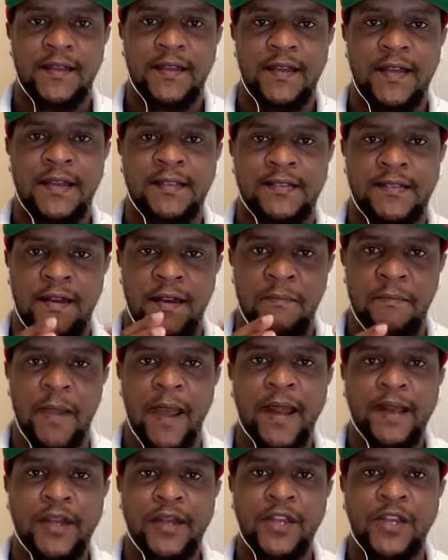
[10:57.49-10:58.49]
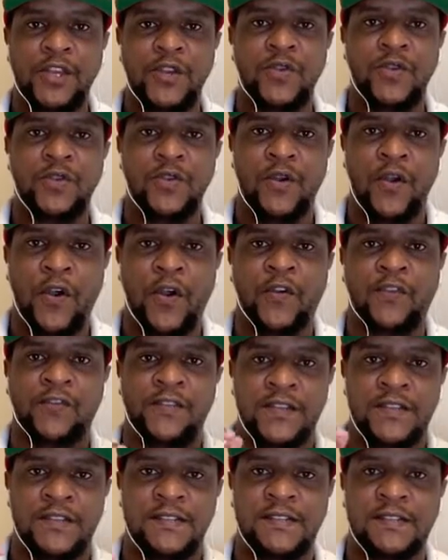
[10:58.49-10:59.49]
is reminding you of
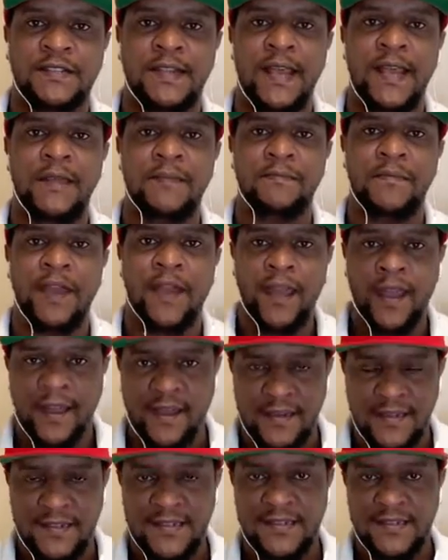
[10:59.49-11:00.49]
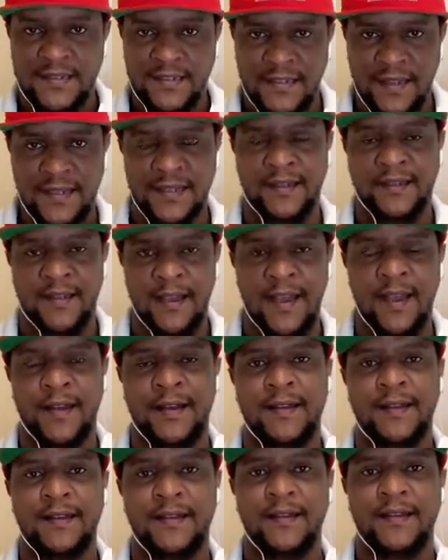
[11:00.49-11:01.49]
the same ex that you had.